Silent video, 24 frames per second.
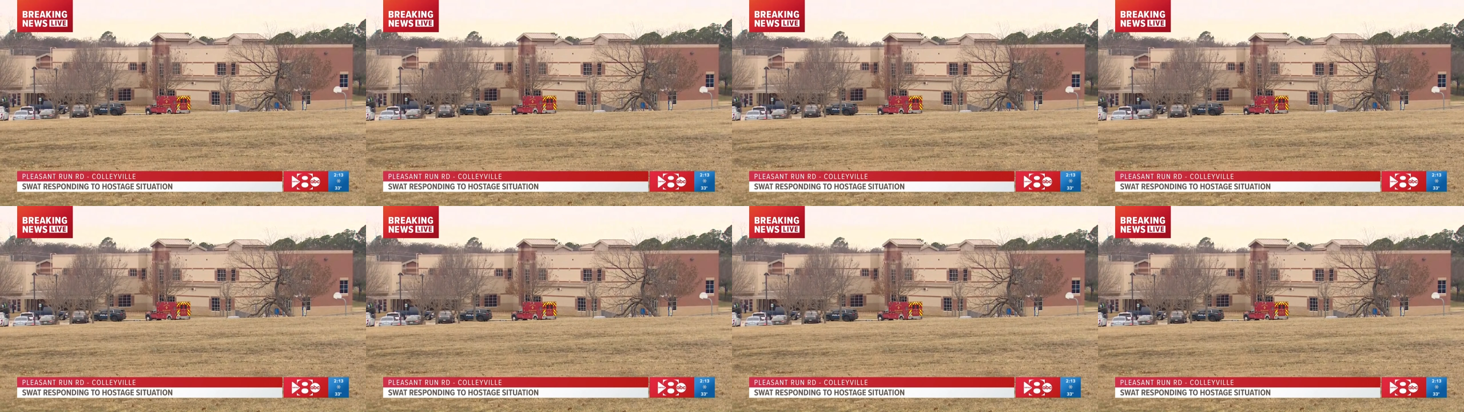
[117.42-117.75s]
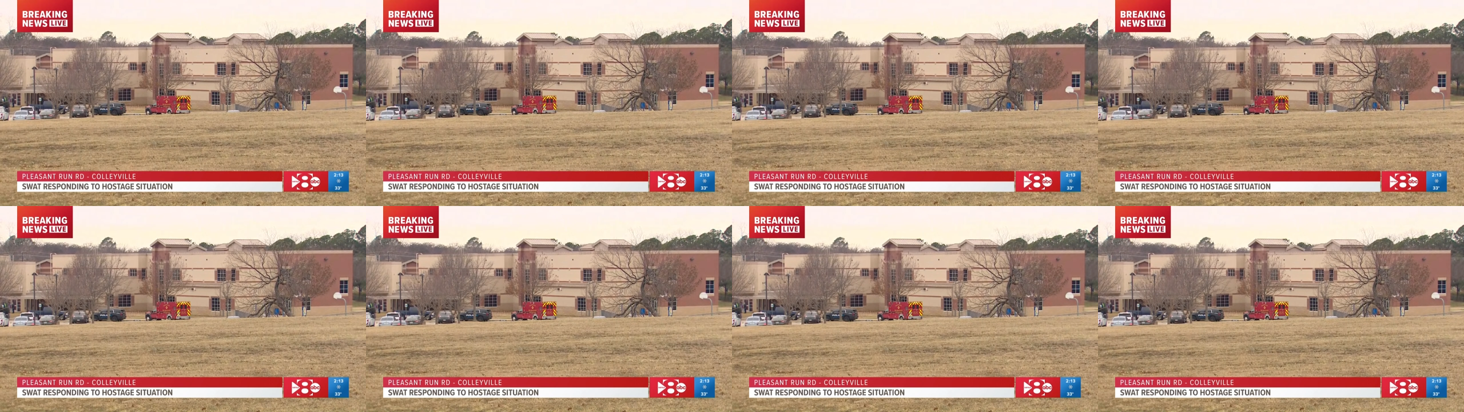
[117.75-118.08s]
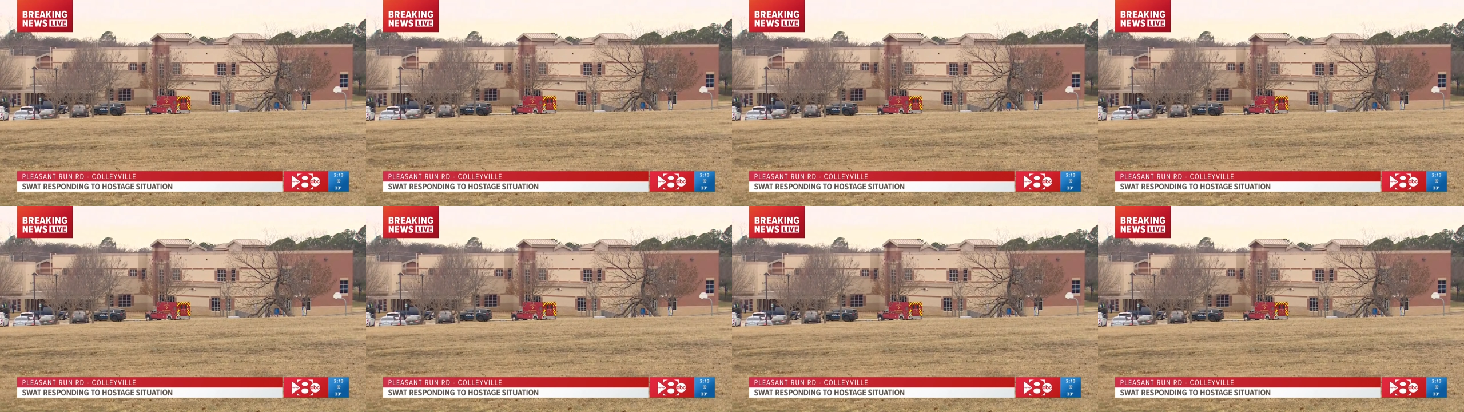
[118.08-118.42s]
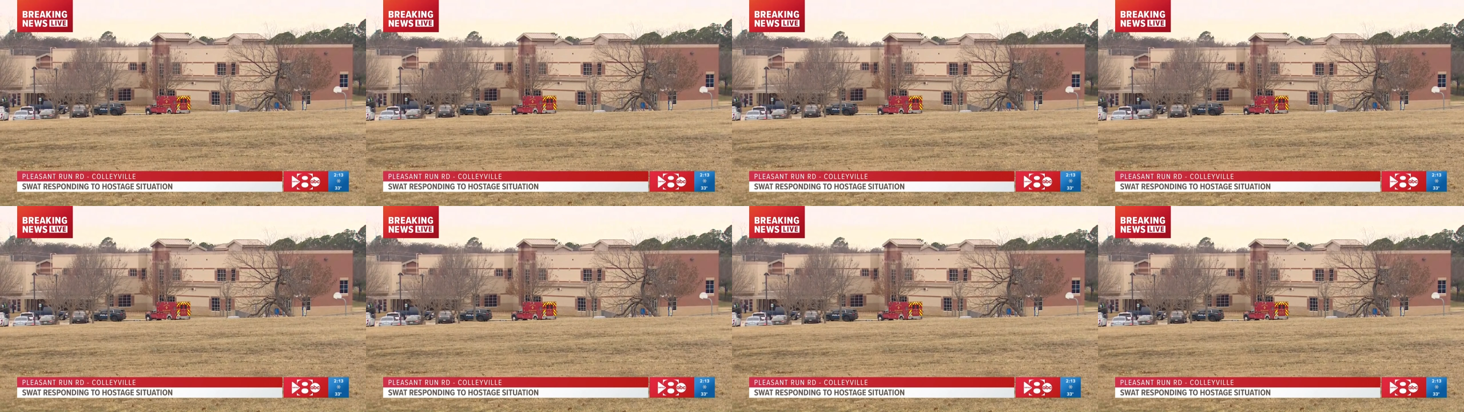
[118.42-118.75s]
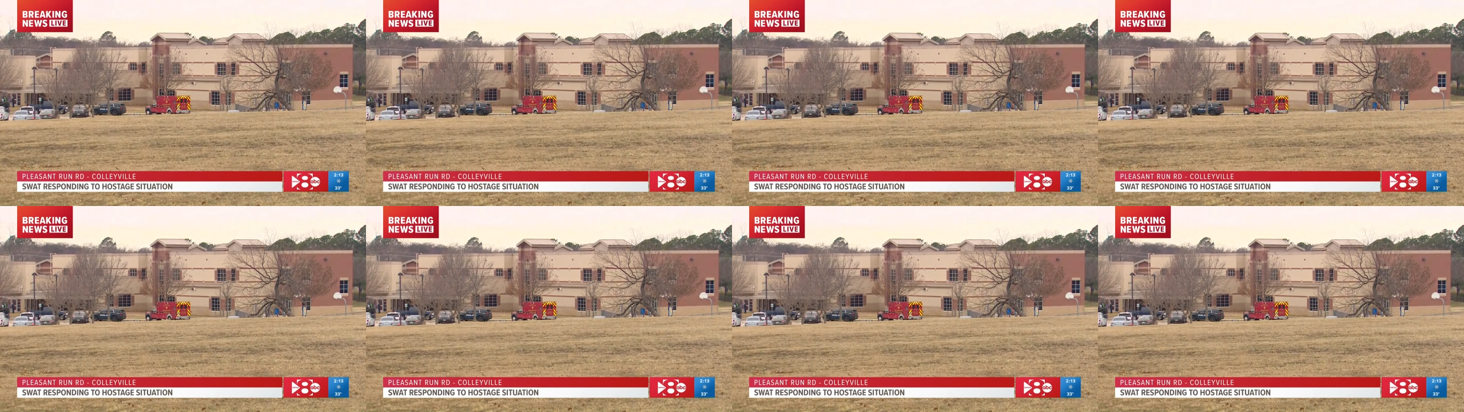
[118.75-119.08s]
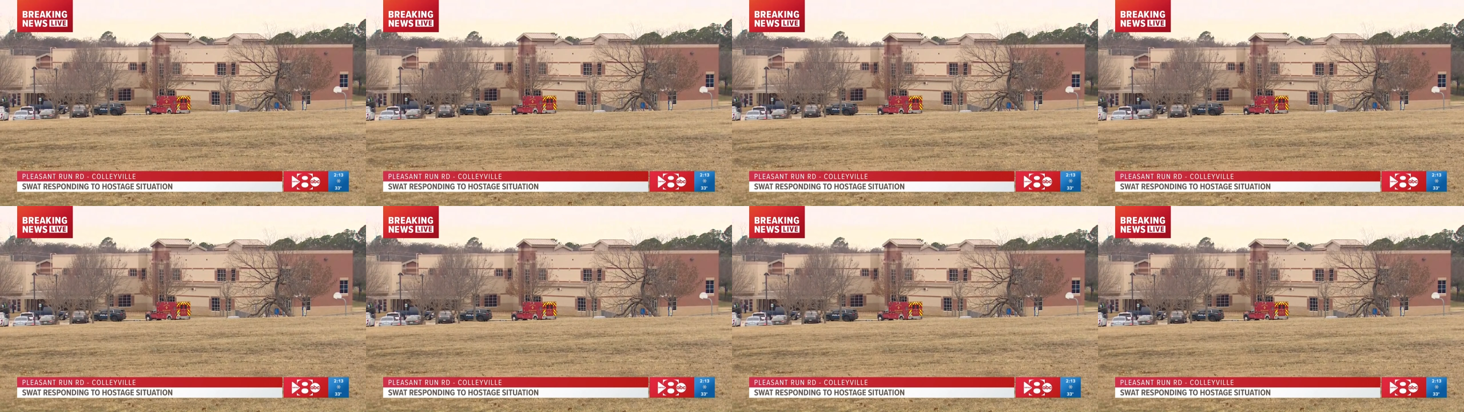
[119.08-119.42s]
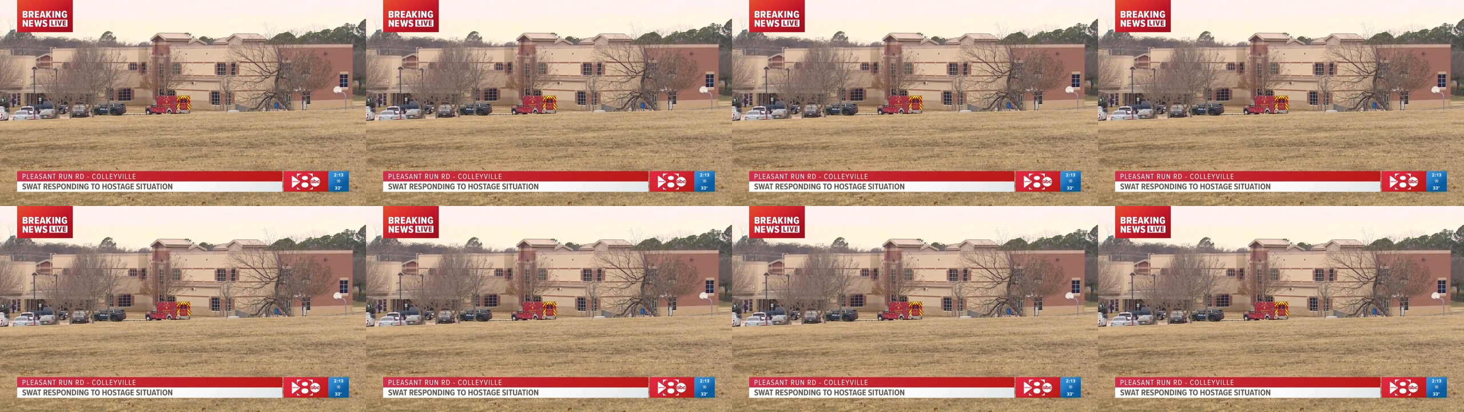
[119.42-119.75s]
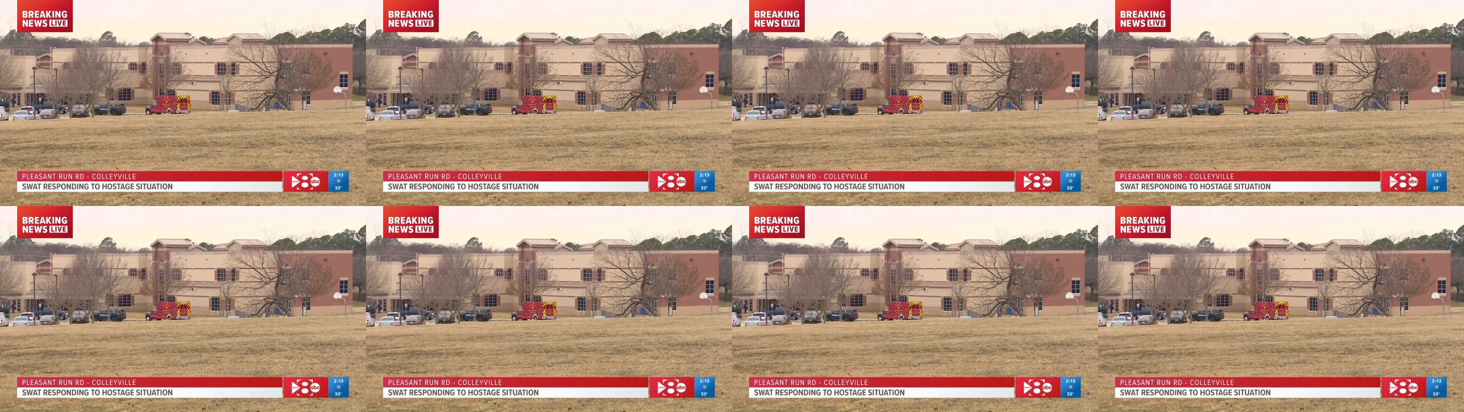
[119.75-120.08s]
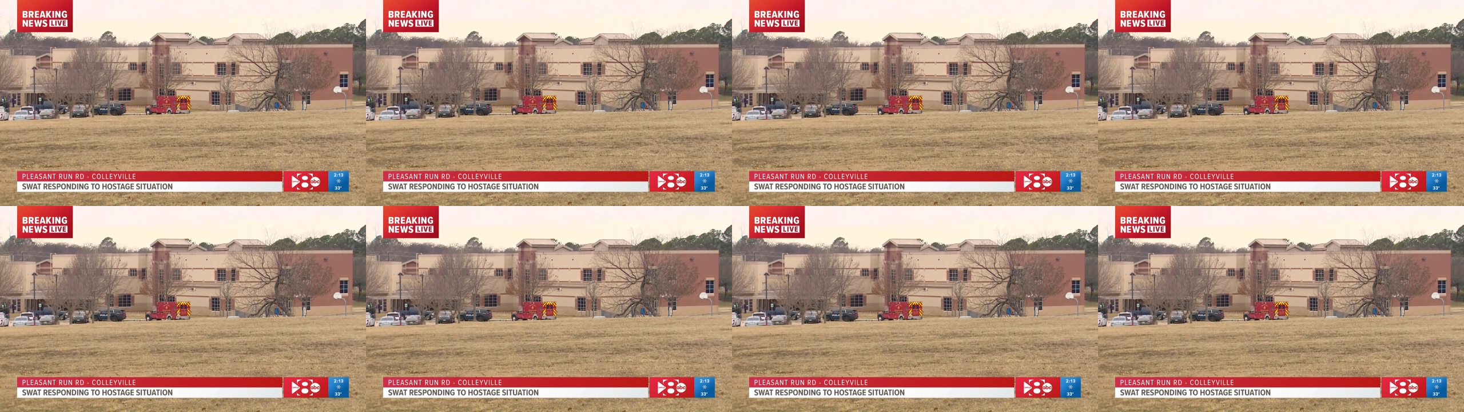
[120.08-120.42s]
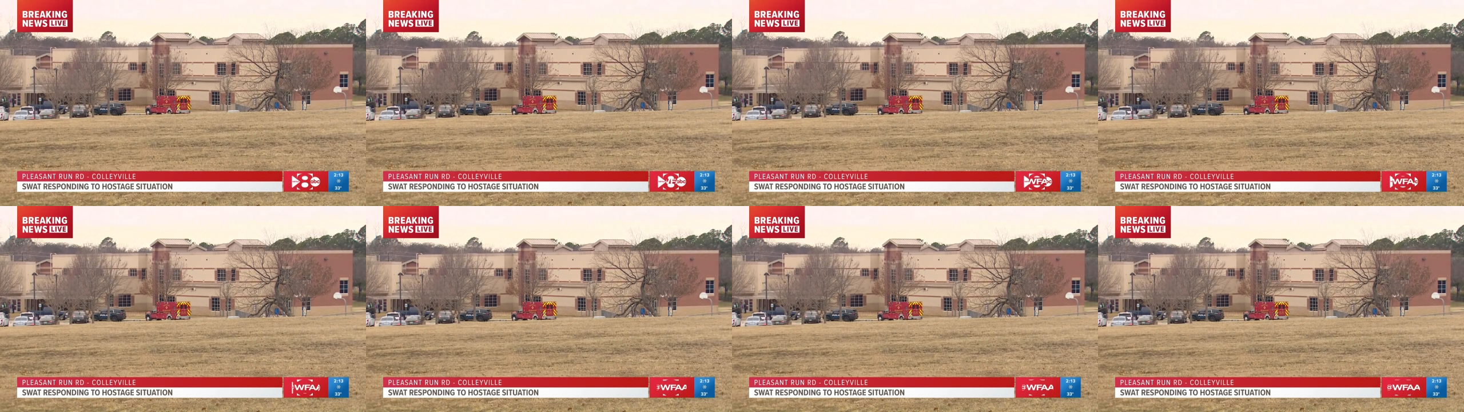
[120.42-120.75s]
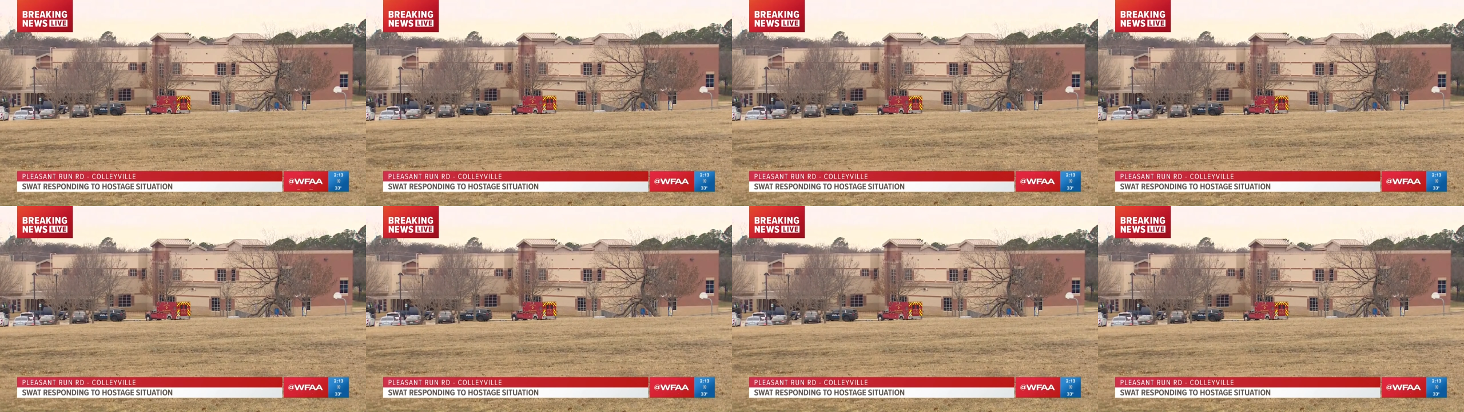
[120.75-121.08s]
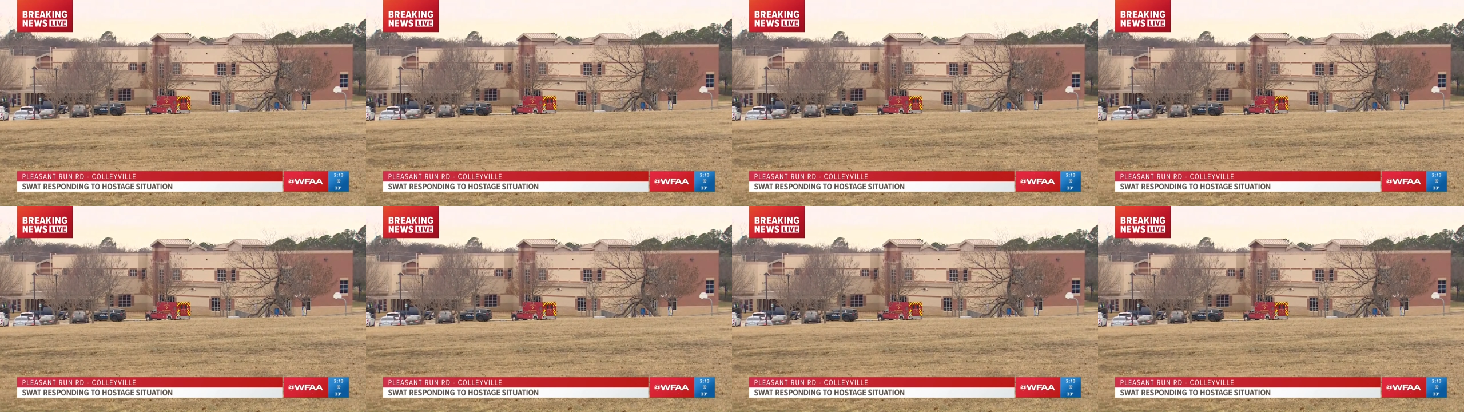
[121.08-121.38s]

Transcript: (no speaker visible)